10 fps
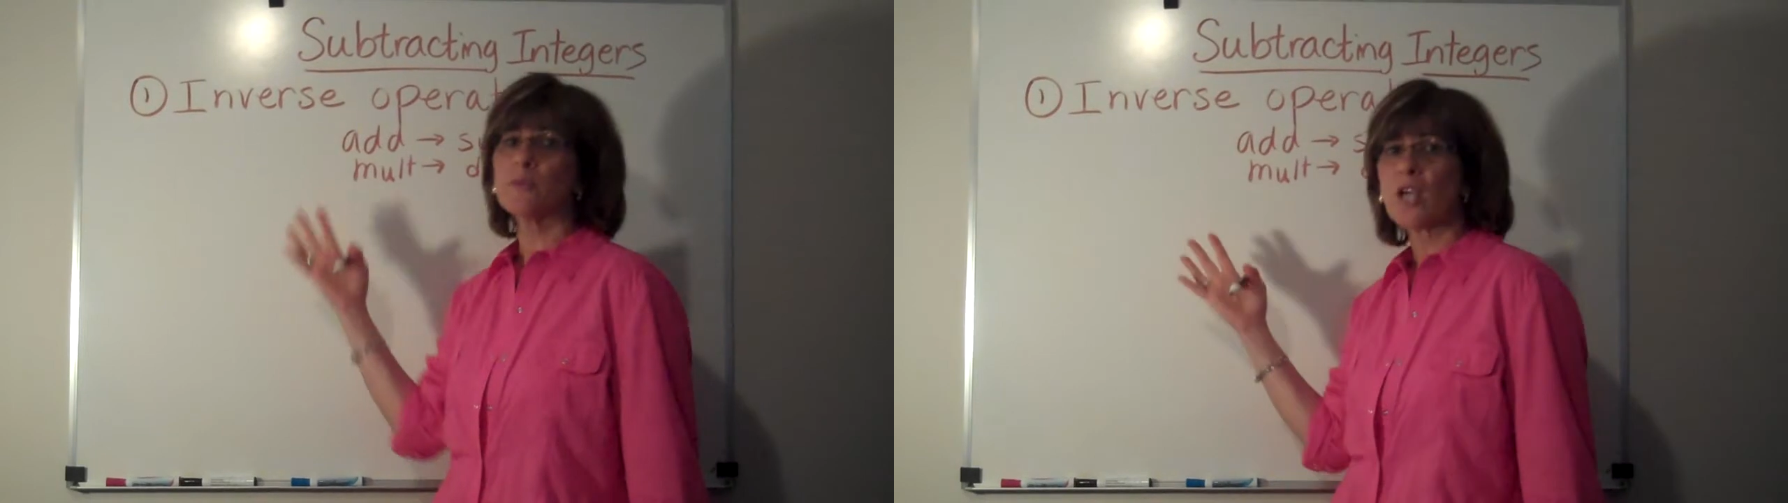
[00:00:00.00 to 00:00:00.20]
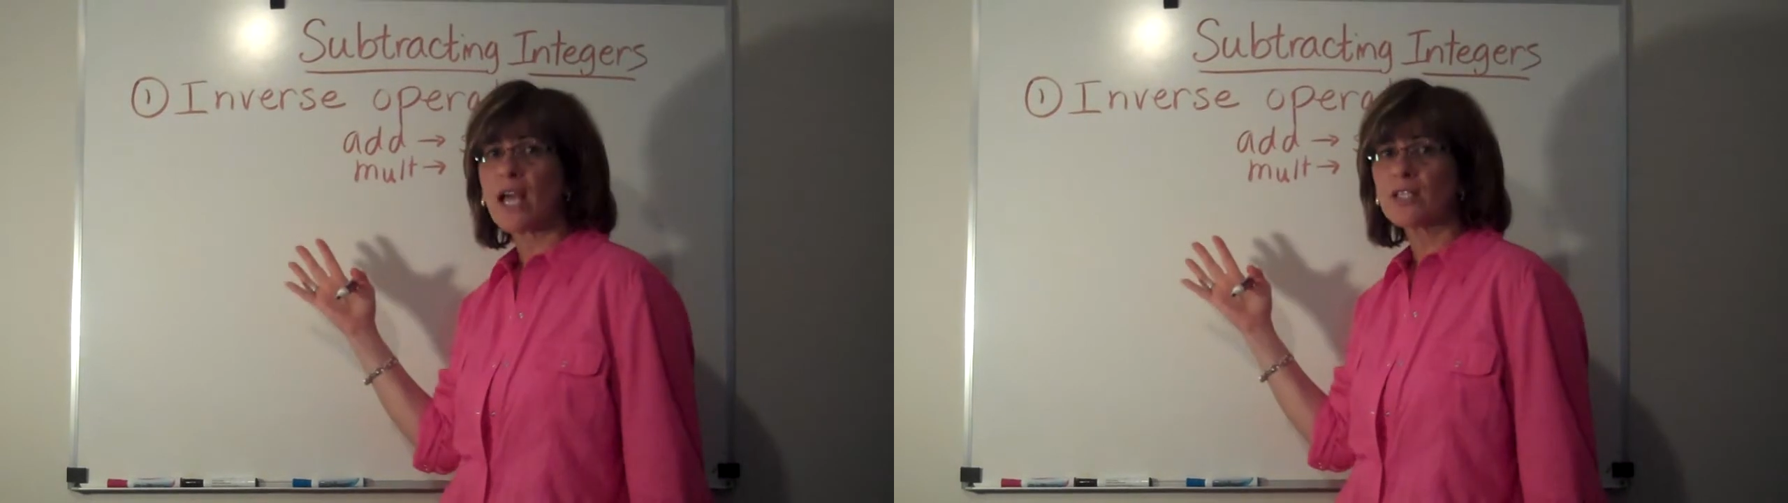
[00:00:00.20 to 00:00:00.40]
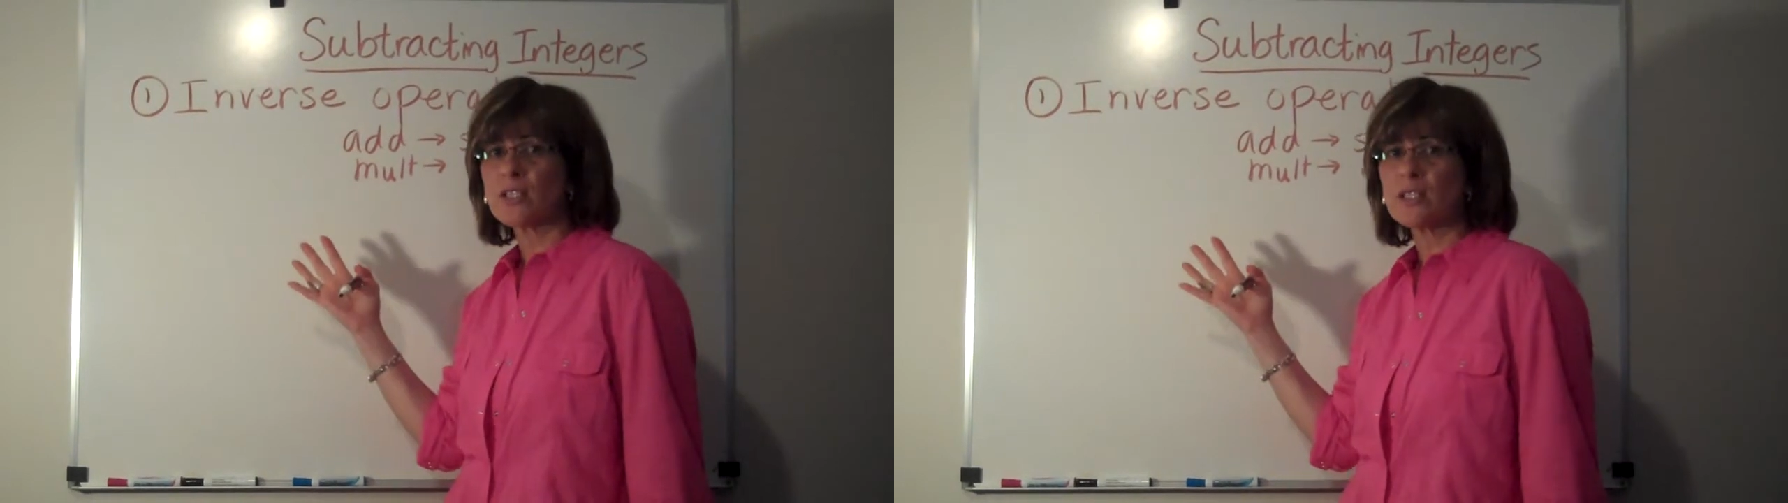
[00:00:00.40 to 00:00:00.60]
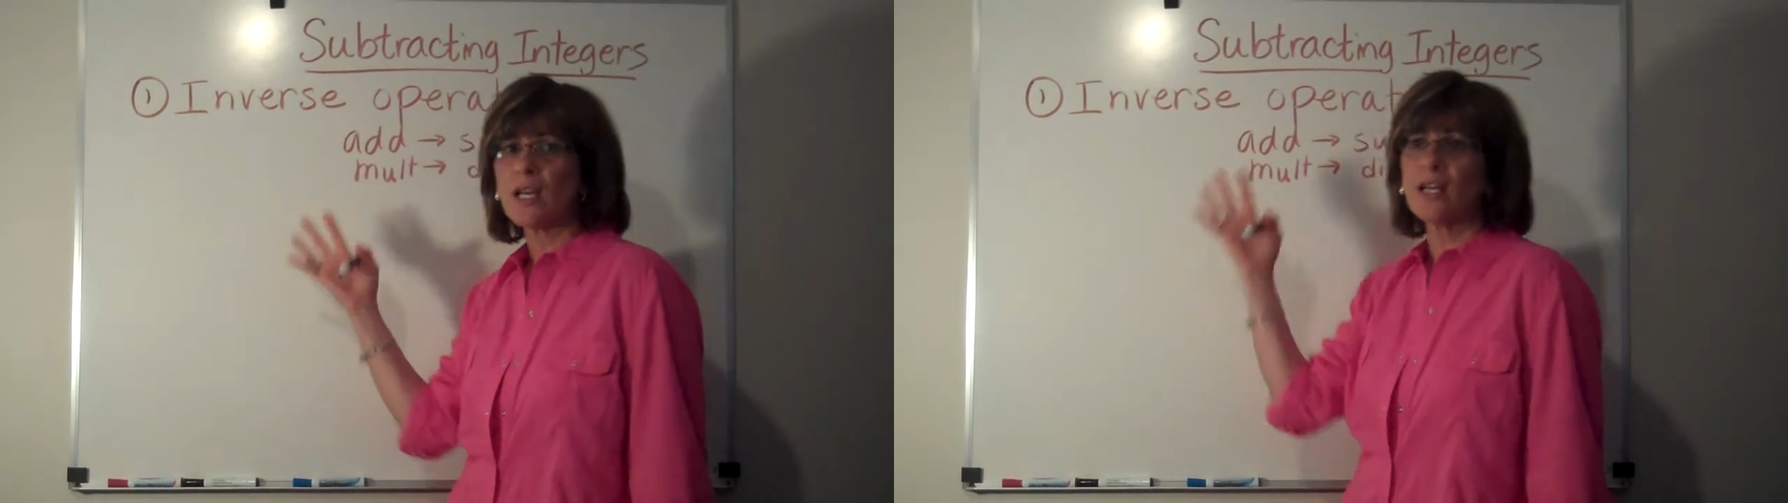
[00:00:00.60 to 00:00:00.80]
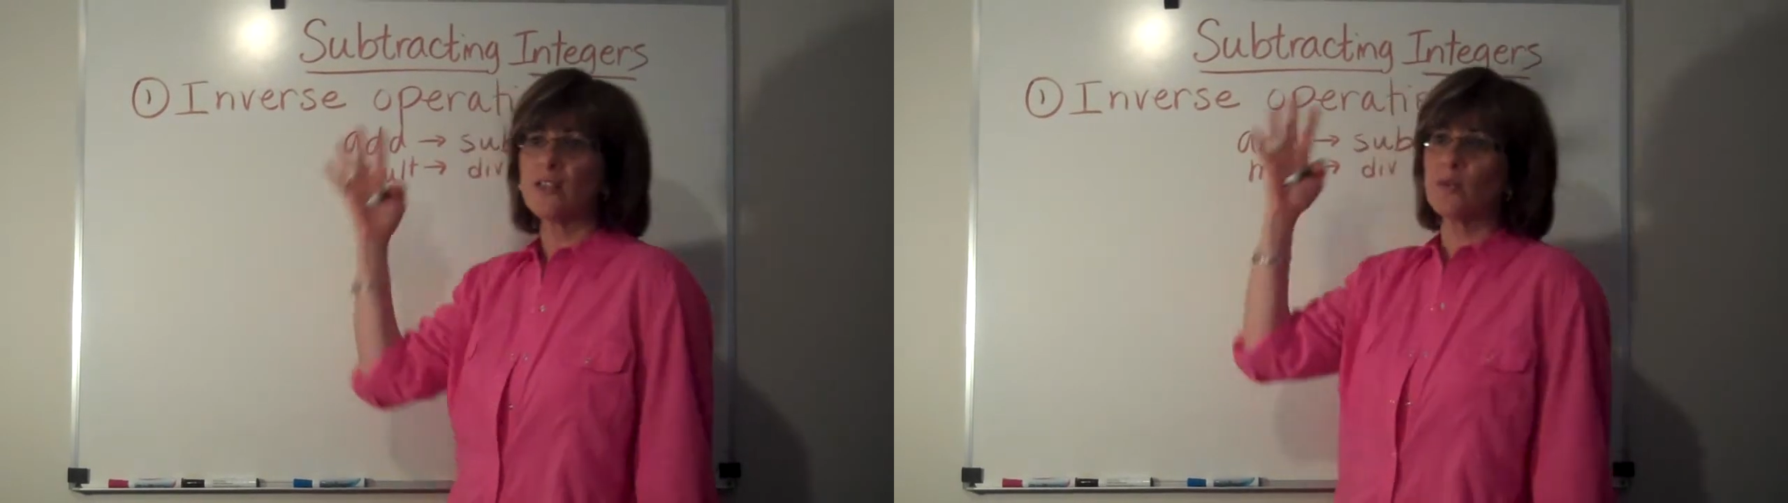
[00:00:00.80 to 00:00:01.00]
subtraction. To
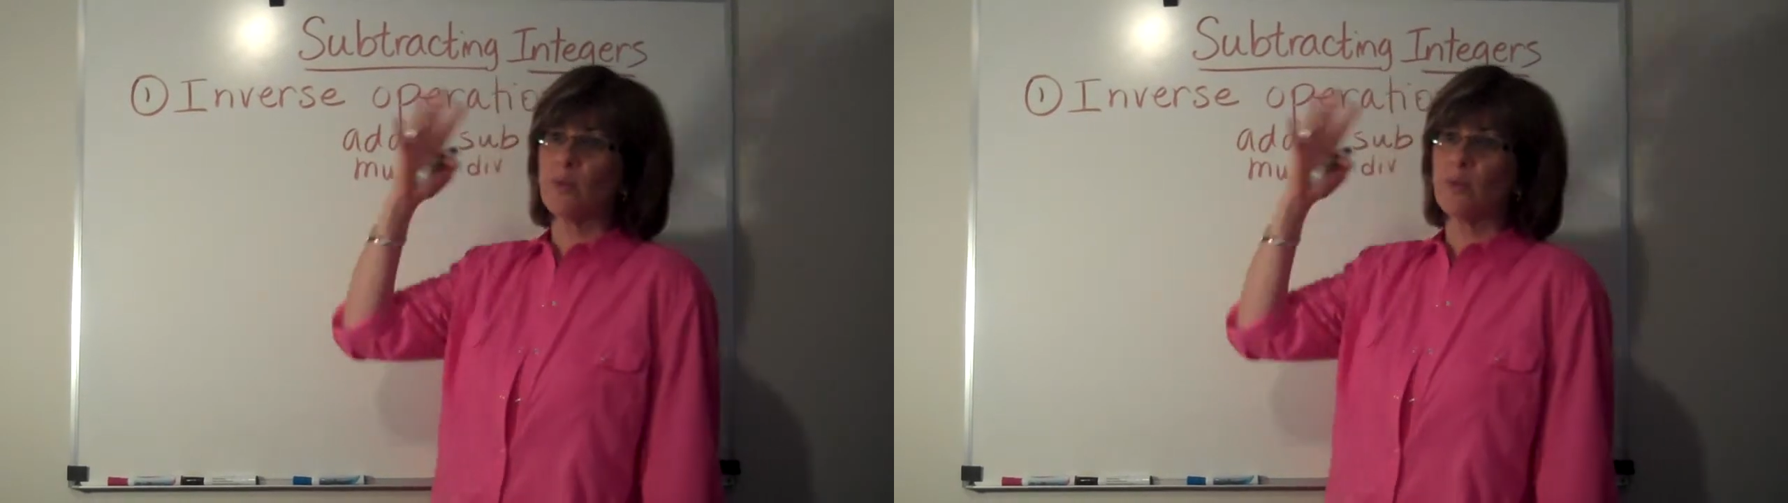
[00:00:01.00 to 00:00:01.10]
undo